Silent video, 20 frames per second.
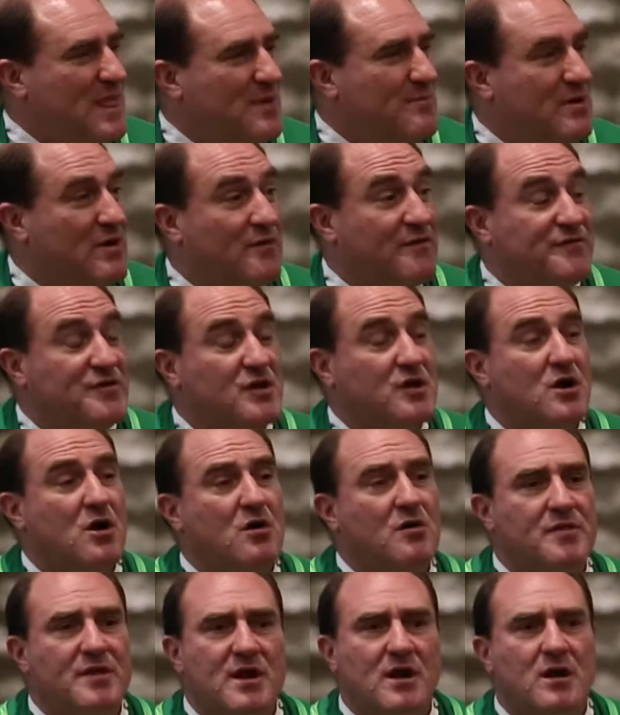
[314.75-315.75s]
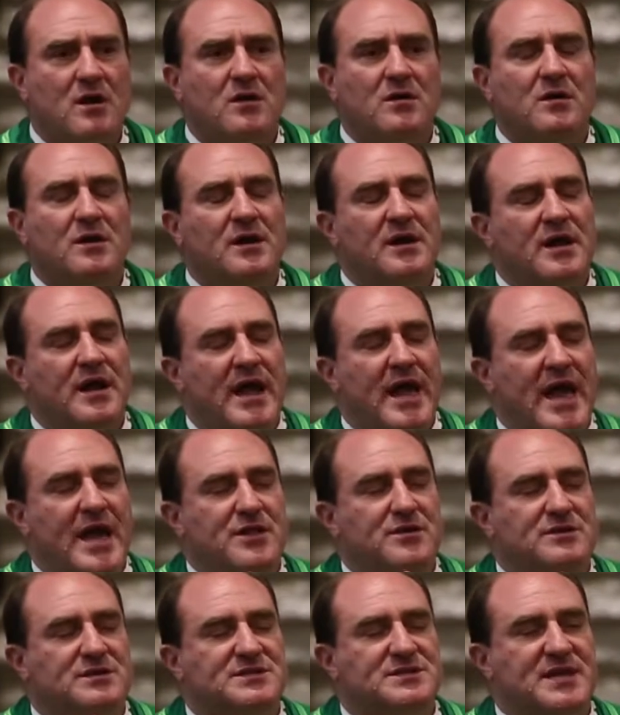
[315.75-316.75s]
But if you go there
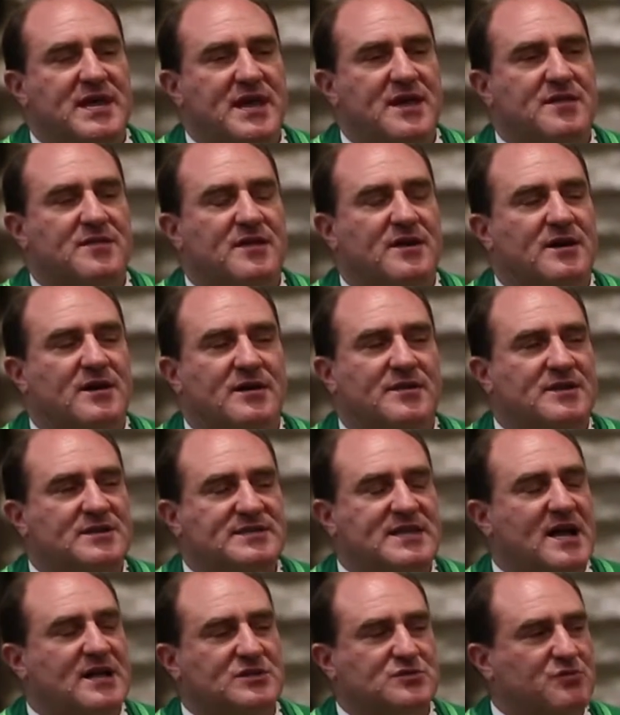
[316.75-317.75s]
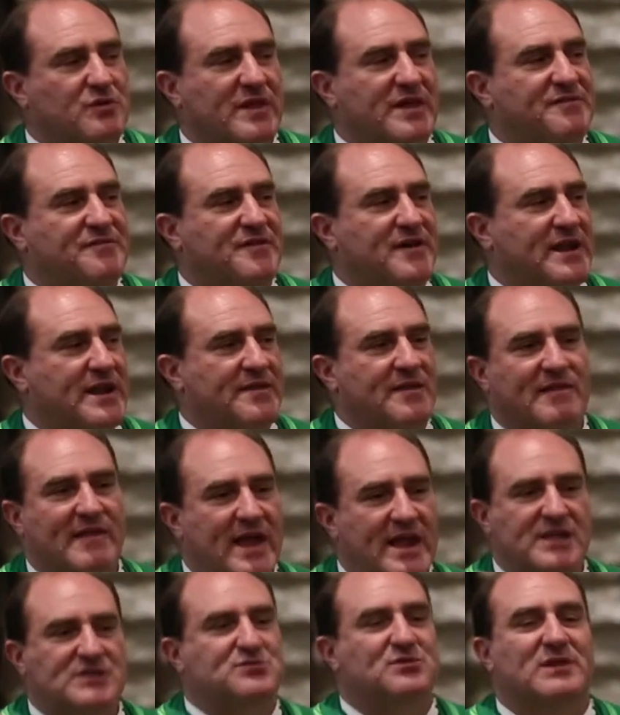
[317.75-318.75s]
and you see and this sounds really funny, the
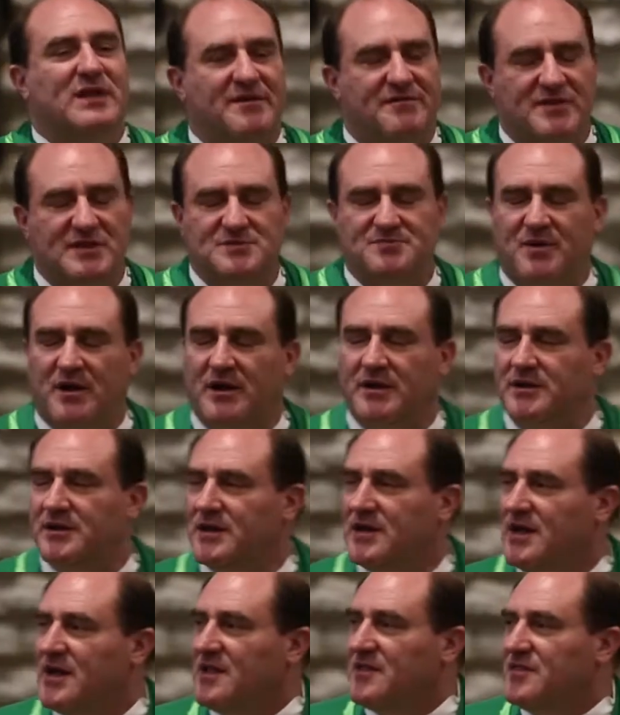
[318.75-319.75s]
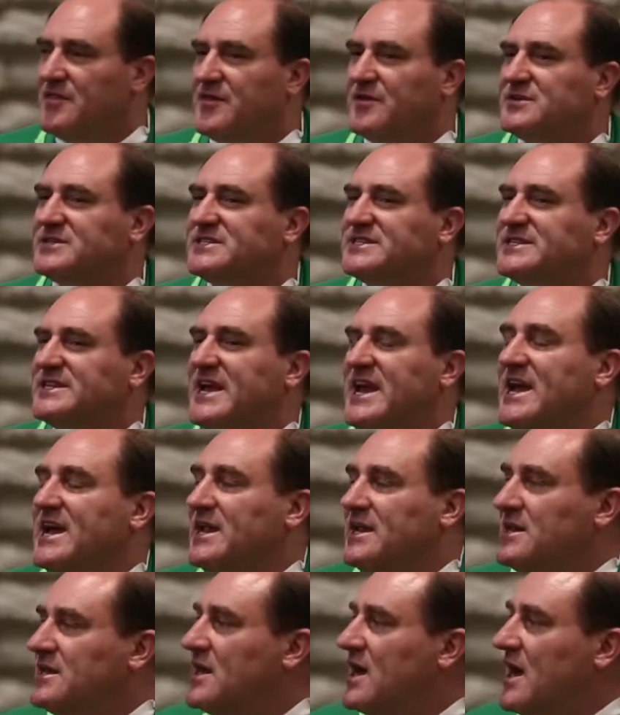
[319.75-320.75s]
ladies will love this part, their
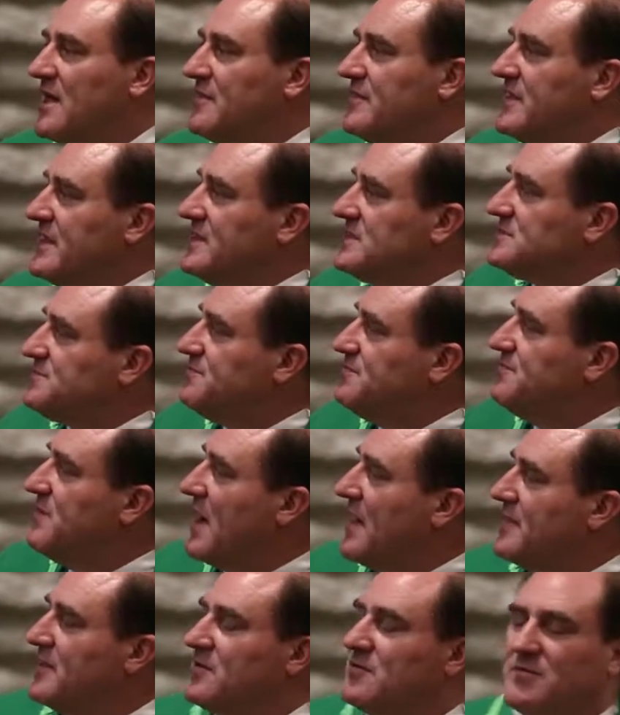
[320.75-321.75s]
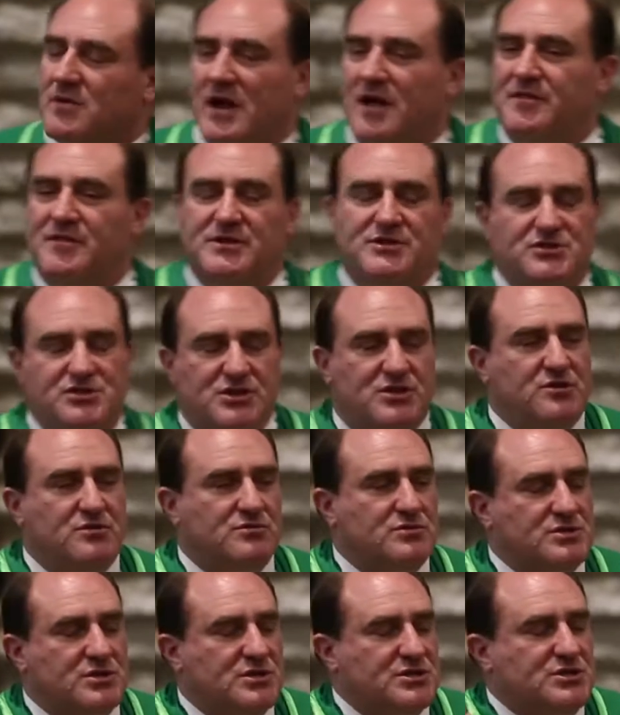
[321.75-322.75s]
skin on the
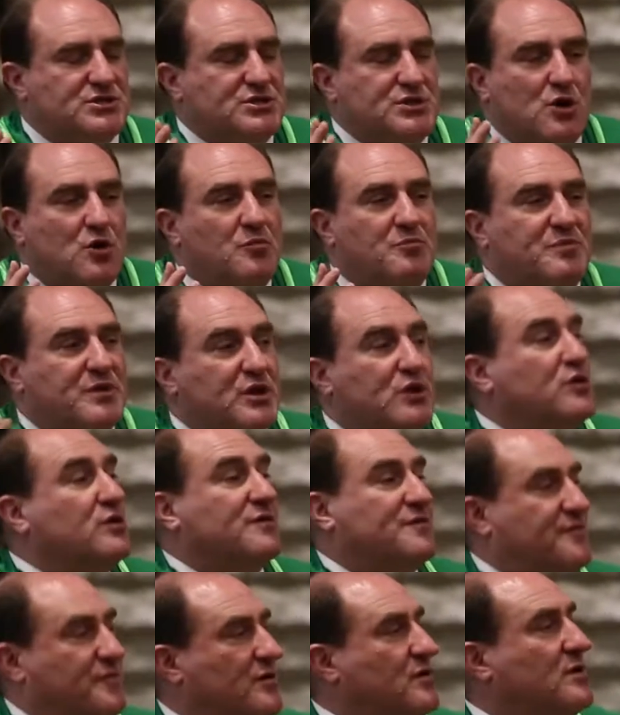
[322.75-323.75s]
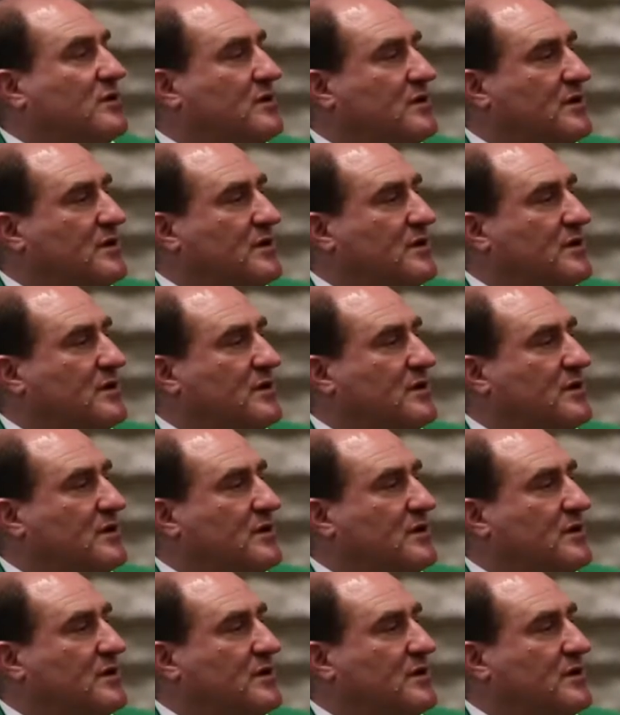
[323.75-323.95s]
Jews is so beautiful.